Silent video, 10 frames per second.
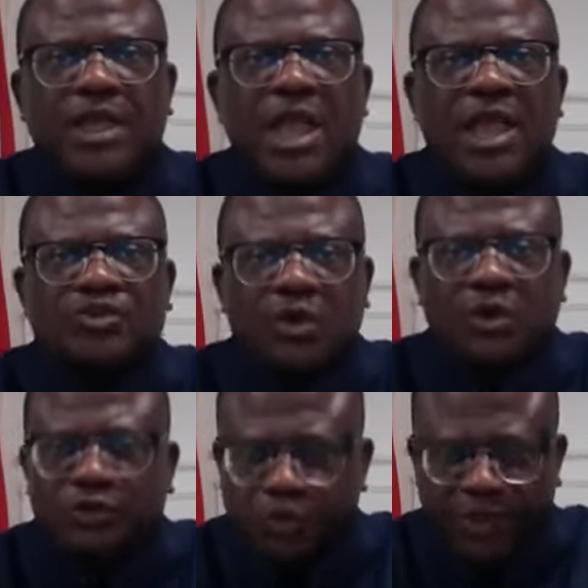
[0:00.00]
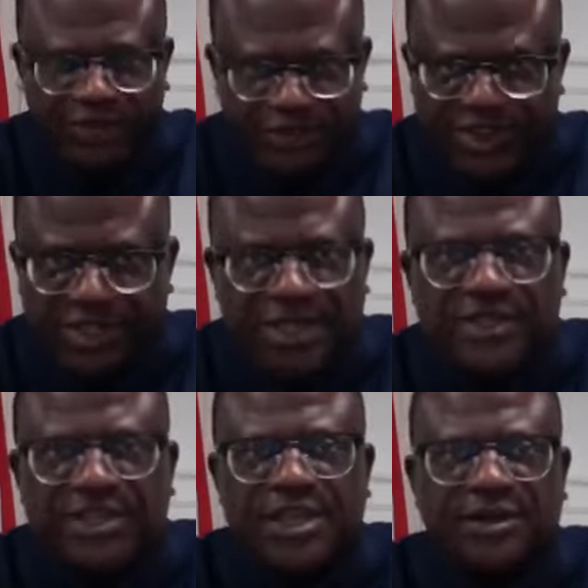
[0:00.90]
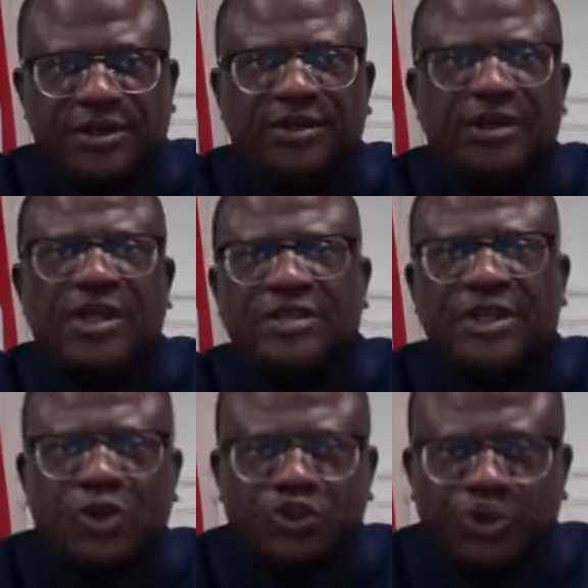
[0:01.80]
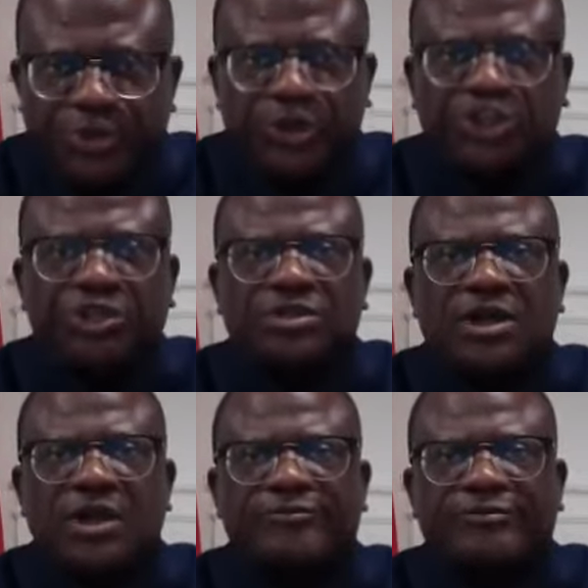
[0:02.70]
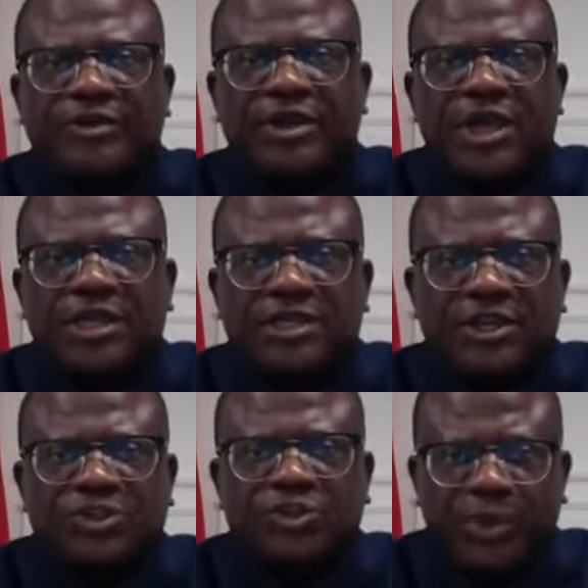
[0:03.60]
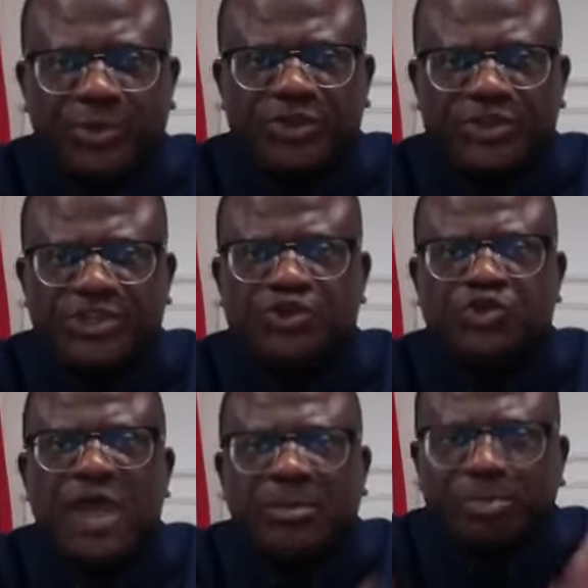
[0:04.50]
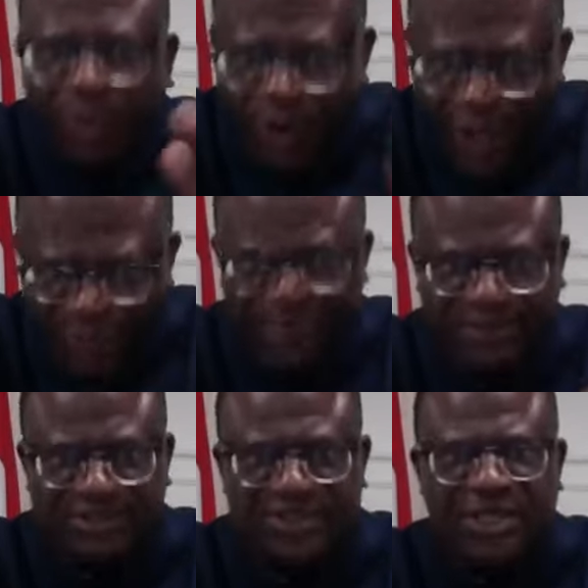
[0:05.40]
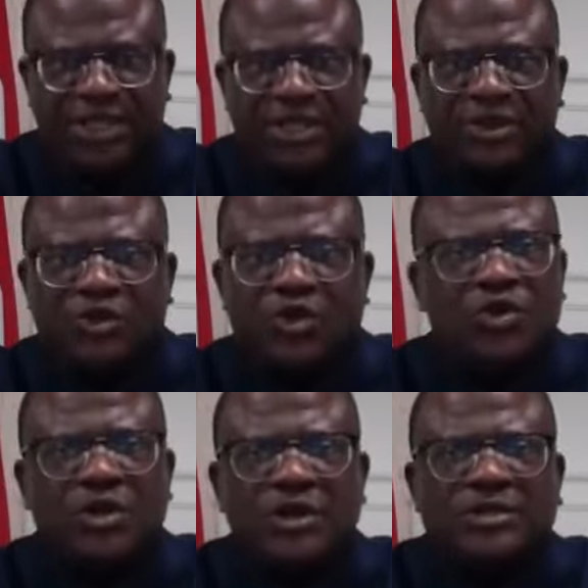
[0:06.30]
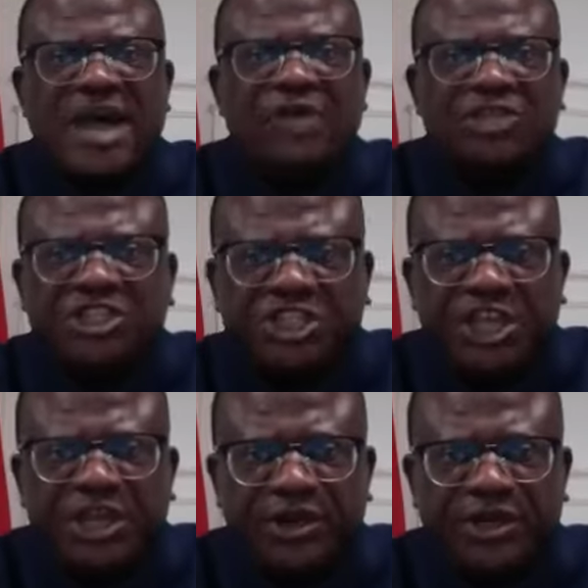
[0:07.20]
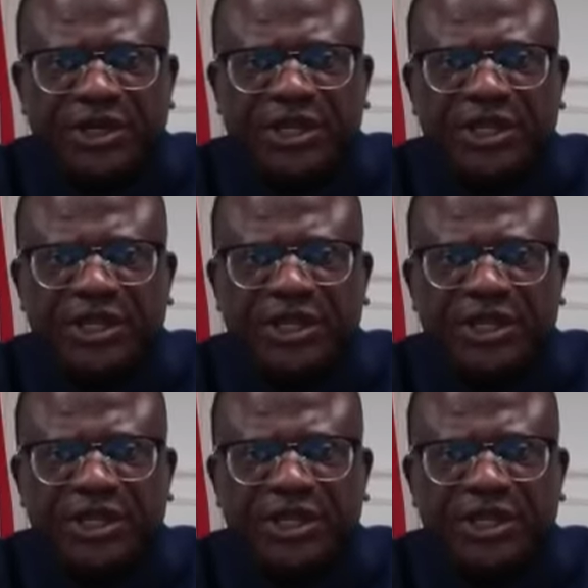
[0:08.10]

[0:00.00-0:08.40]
So you can see again here the contribution of intellectual property to employment. Look now the share.